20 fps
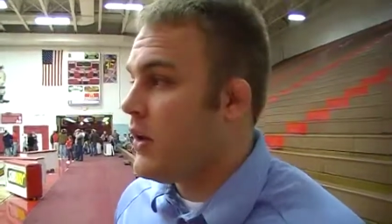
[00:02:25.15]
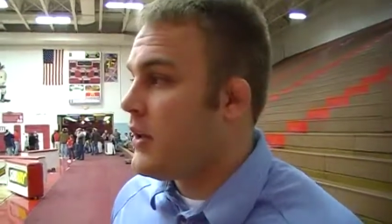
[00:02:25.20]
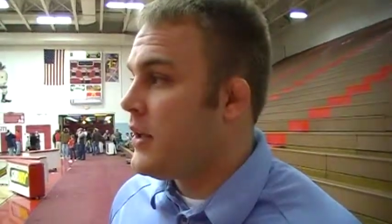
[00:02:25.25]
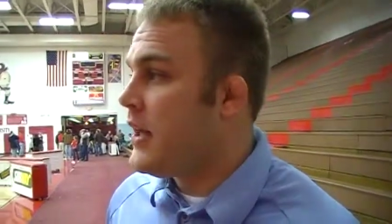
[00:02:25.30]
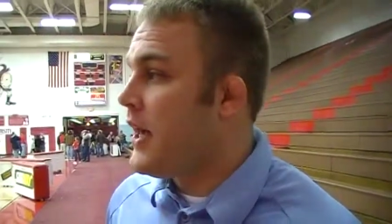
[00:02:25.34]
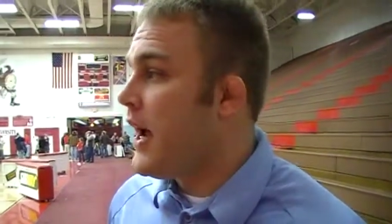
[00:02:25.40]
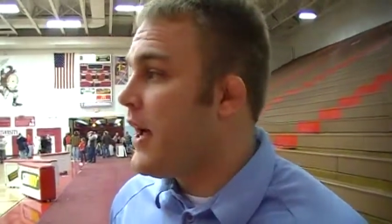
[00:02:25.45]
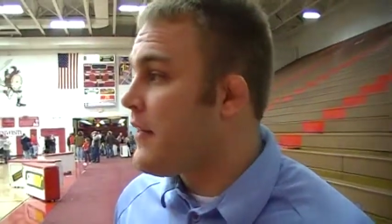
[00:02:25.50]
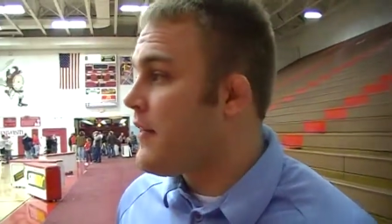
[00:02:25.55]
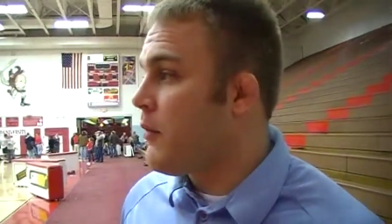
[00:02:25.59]

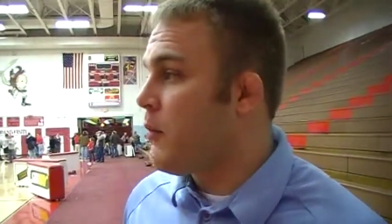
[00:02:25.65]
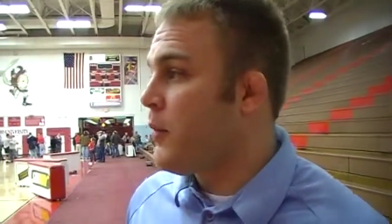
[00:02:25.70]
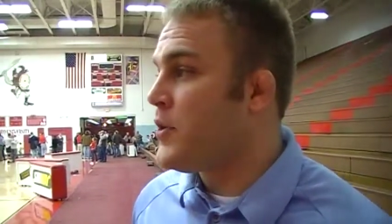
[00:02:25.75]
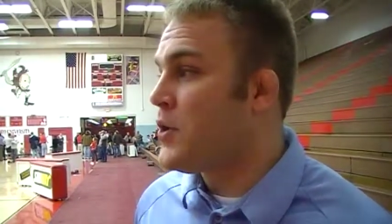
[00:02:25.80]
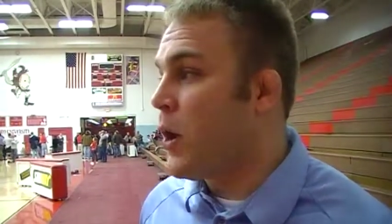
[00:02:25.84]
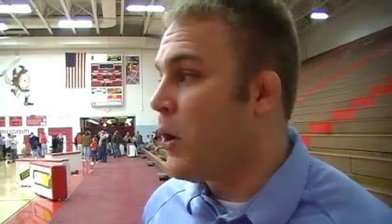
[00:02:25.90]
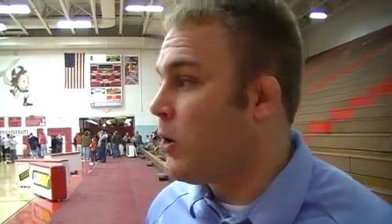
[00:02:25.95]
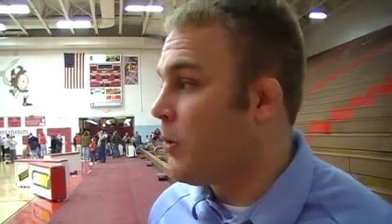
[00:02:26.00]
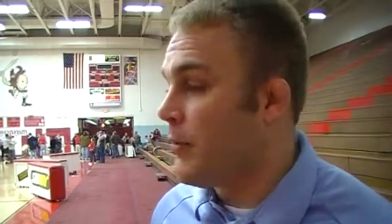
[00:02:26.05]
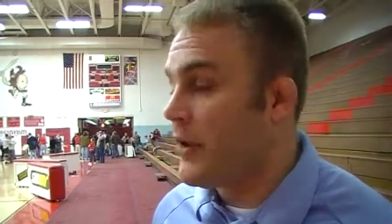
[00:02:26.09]
Yeah, I, we
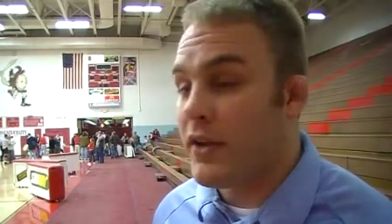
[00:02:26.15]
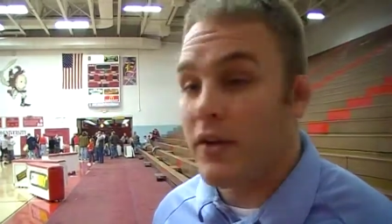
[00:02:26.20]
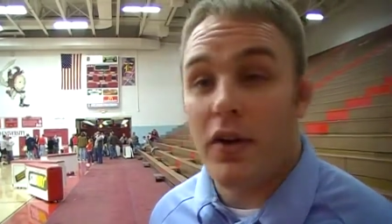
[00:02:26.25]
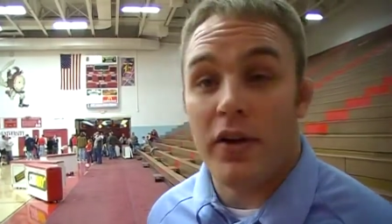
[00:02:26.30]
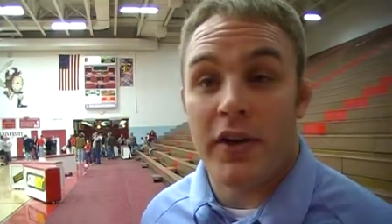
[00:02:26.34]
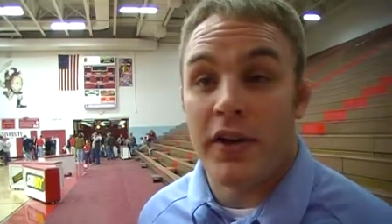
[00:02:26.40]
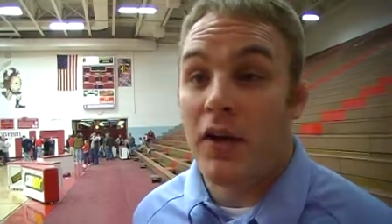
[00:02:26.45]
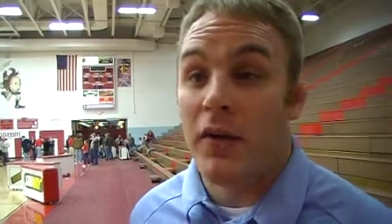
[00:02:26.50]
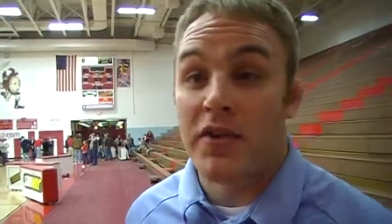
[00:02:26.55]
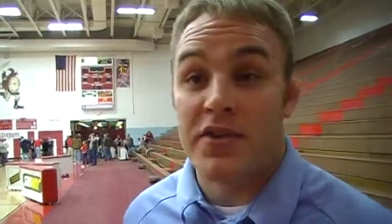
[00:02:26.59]
told him like,
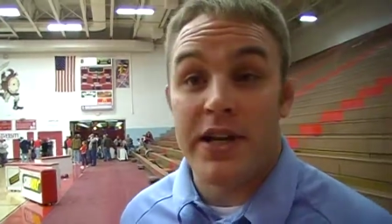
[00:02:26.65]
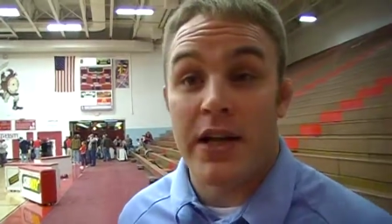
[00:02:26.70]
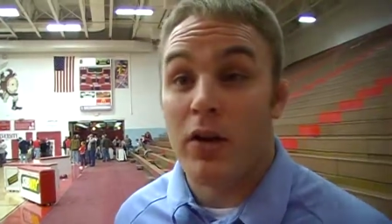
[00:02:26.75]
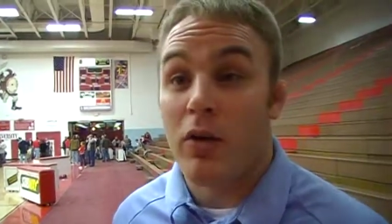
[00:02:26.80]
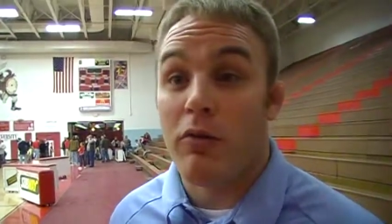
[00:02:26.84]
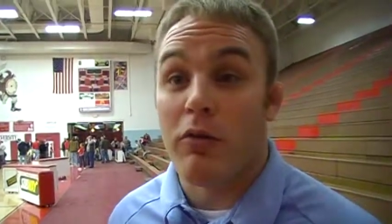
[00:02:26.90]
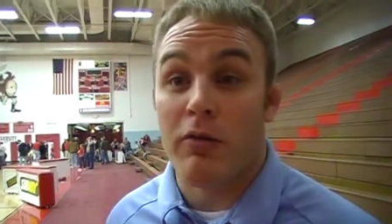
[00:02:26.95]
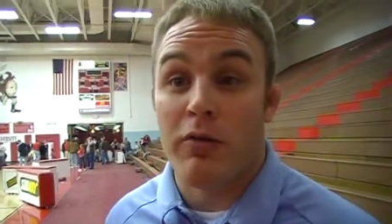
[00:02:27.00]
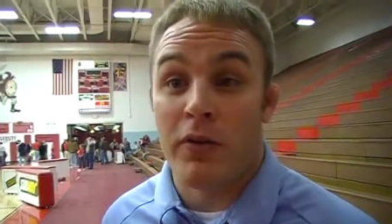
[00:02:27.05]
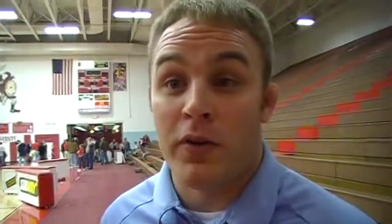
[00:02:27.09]
look, you know, it's not
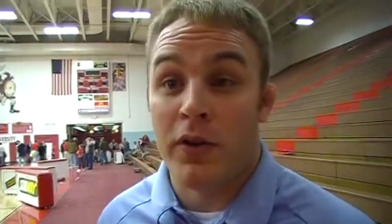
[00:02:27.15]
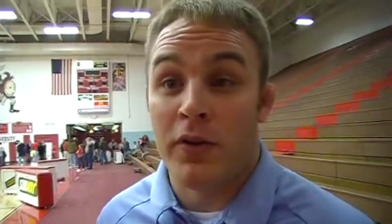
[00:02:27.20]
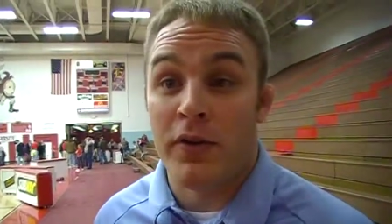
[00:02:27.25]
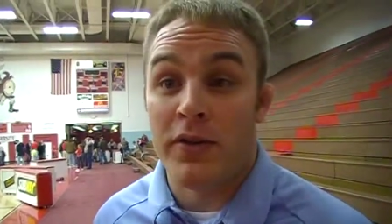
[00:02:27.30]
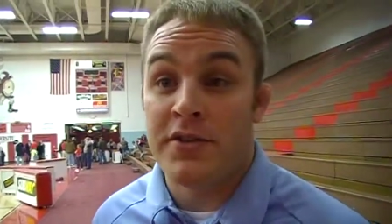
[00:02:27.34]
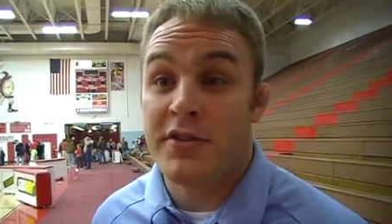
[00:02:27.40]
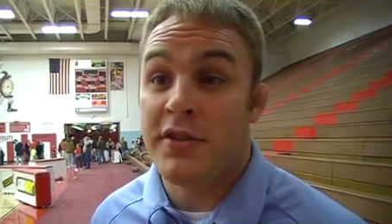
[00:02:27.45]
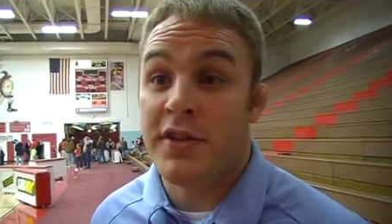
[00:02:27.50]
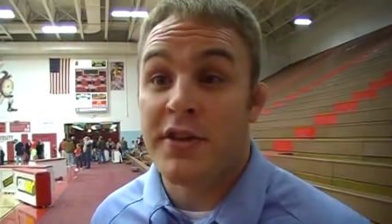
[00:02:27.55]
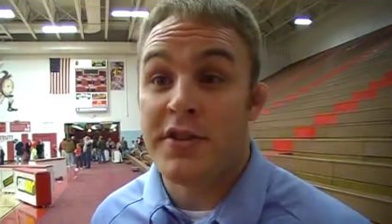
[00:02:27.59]
over for you.
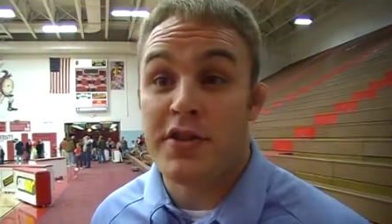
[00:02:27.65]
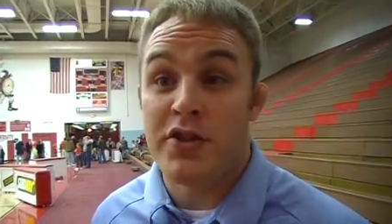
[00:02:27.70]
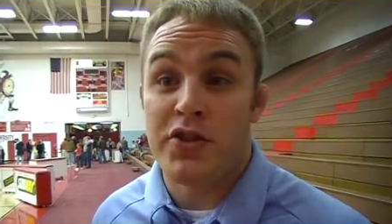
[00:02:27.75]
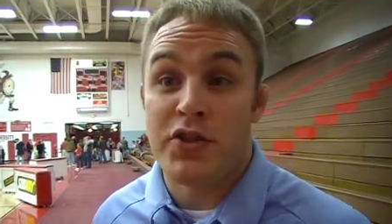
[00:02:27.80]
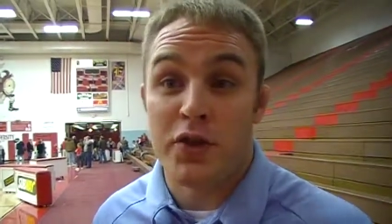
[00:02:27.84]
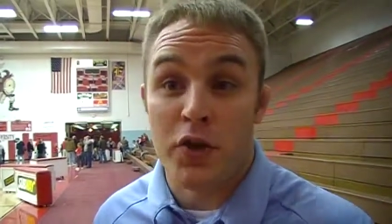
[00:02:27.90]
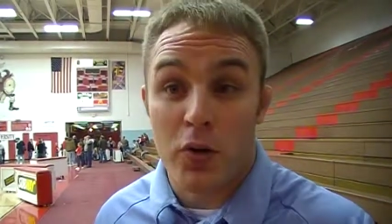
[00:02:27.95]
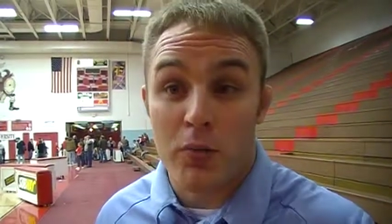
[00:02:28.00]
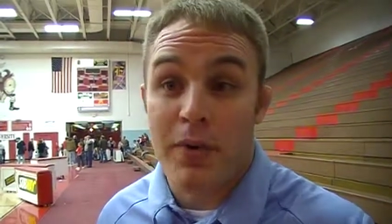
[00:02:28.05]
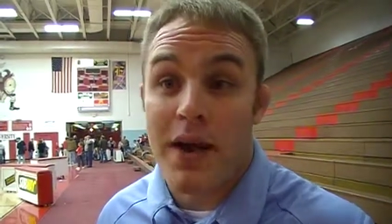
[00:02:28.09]
This is this
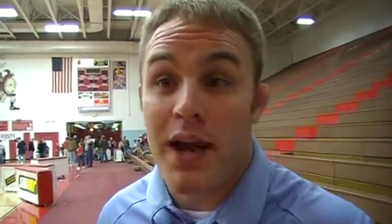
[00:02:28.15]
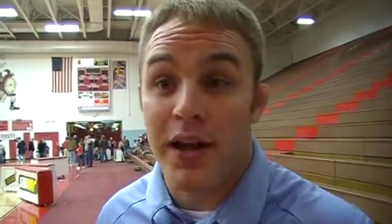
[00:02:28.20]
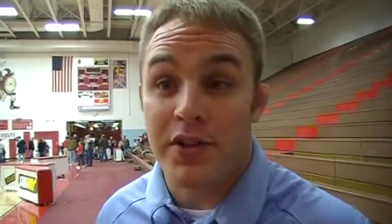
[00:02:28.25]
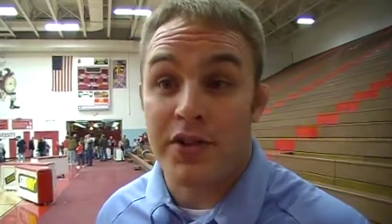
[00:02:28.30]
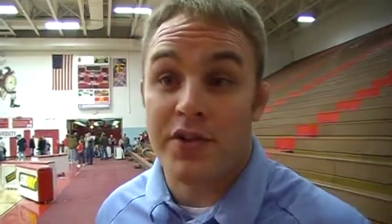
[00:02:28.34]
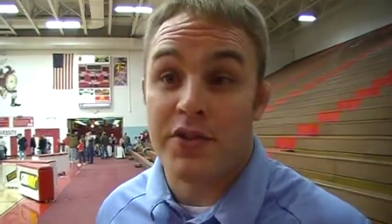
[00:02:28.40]
is your match.